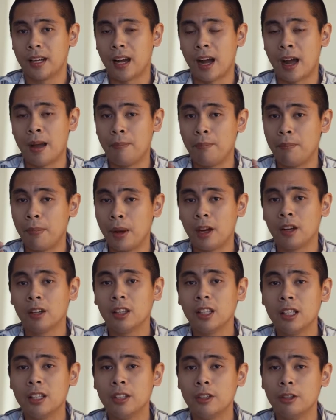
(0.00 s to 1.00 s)
I
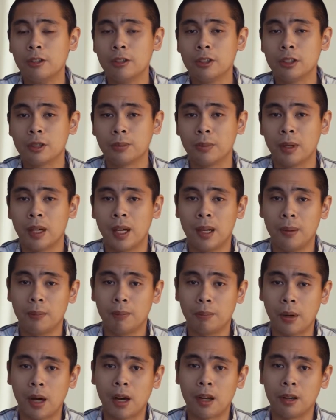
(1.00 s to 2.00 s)
barely use my
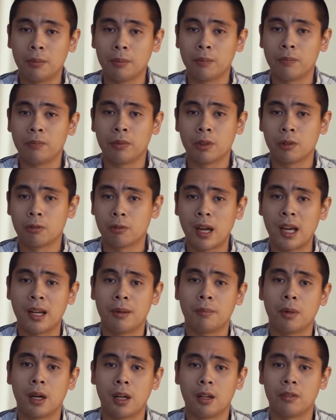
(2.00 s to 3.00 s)
bottom
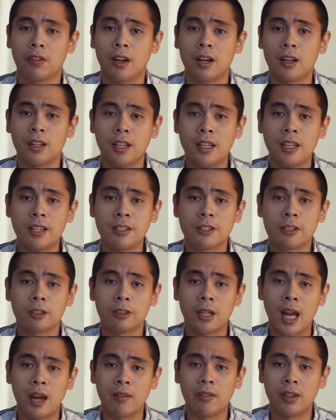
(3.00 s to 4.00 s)
right modifier keys,
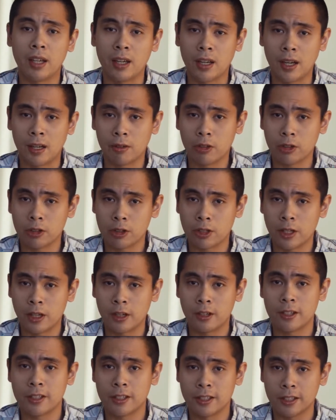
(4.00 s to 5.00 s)
so having arrows
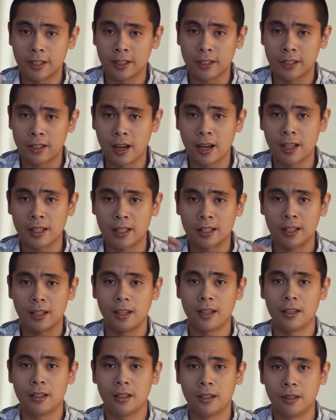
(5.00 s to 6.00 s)
there is a
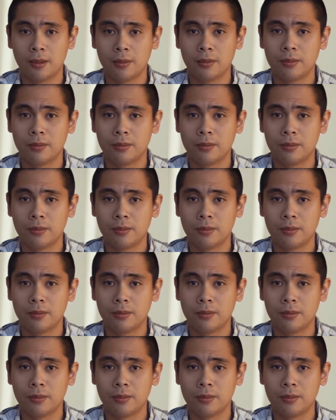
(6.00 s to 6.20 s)
godsend.